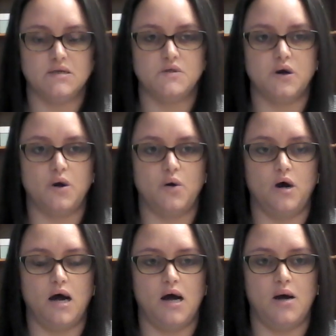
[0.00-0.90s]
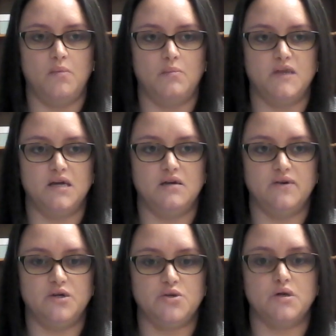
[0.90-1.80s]
So the
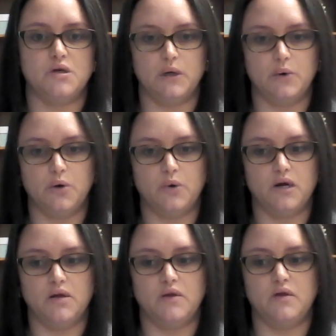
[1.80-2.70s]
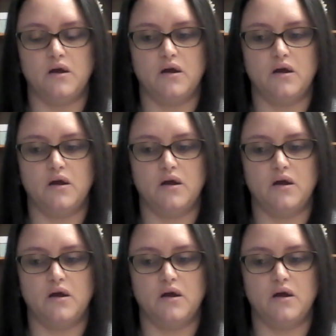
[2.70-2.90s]
individual that we work with,